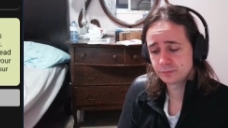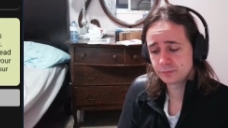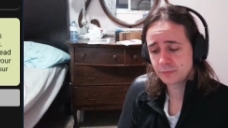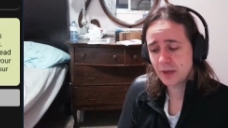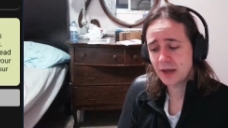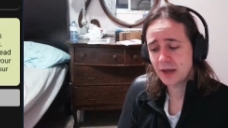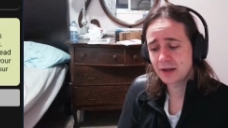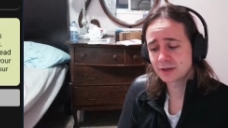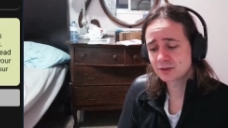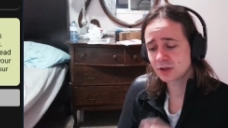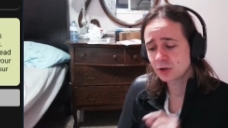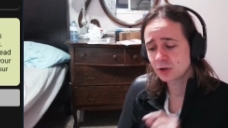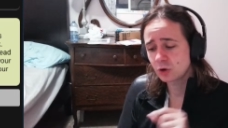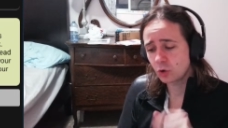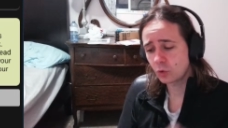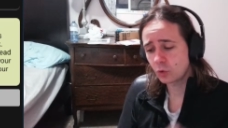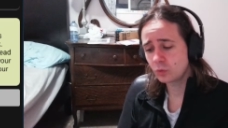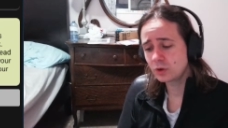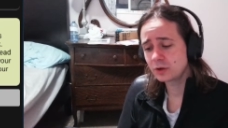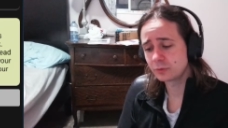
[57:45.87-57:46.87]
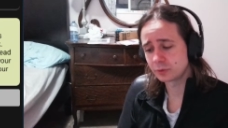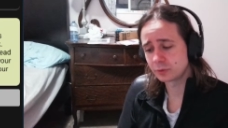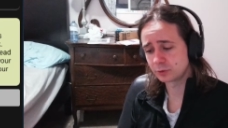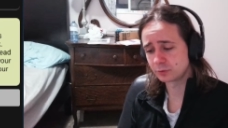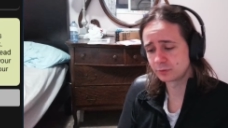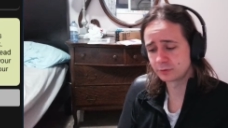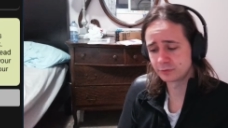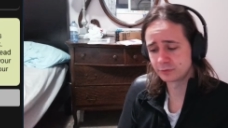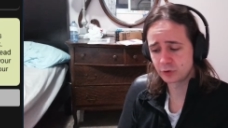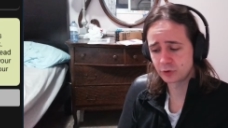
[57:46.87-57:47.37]
And it's not only when you're
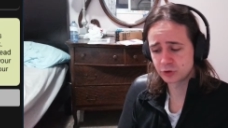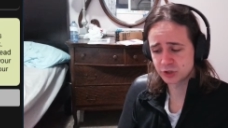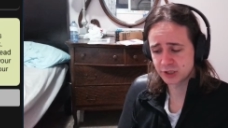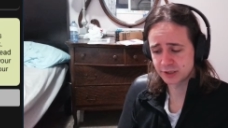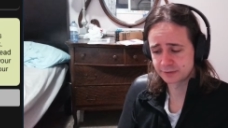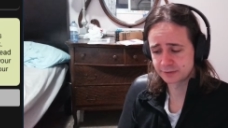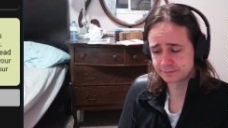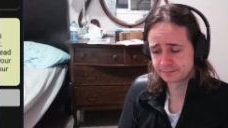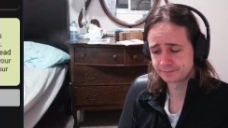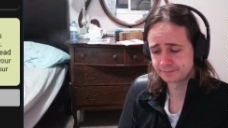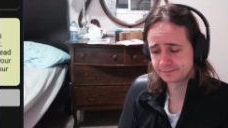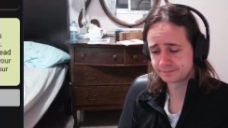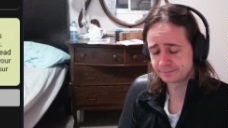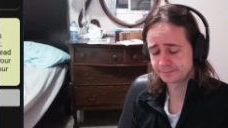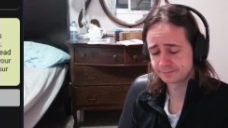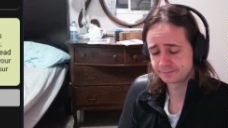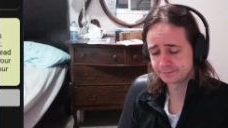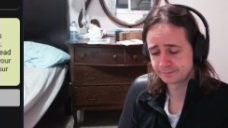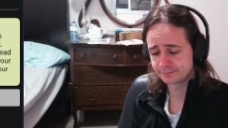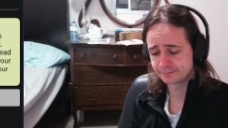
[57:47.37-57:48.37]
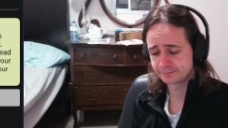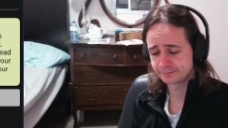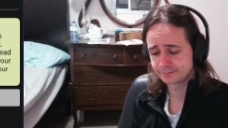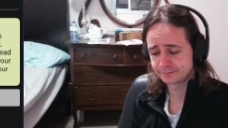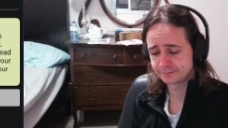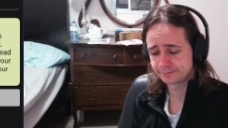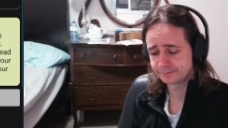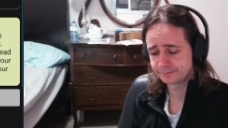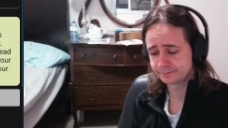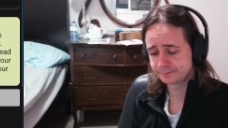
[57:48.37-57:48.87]
reversing.
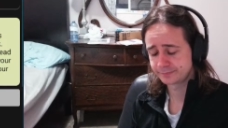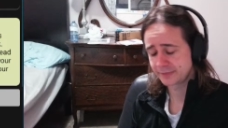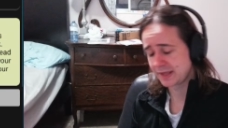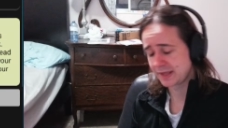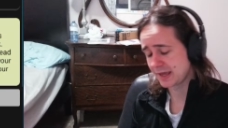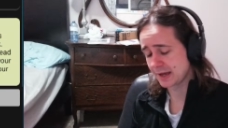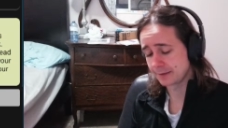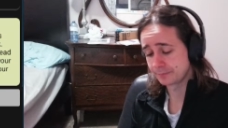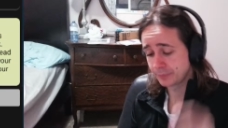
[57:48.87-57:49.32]
Yeah.